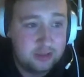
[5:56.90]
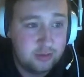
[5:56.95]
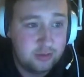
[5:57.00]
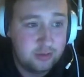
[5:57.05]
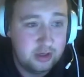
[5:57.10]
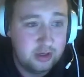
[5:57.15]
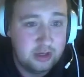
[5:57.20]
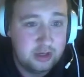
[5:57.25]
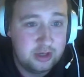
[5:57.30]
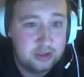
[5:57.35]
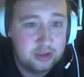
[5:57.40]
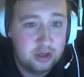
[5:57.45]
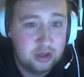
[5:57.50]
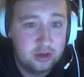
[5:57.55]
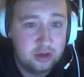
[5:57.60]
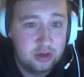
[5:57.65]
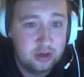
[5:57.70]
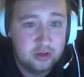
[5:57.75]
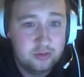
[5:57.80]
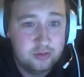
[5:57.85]
going to get the
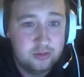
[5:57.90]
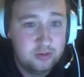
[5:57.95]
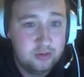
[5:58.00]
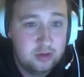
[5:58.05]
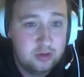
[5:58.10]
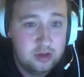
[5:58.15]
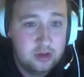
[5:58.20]
Sharkoon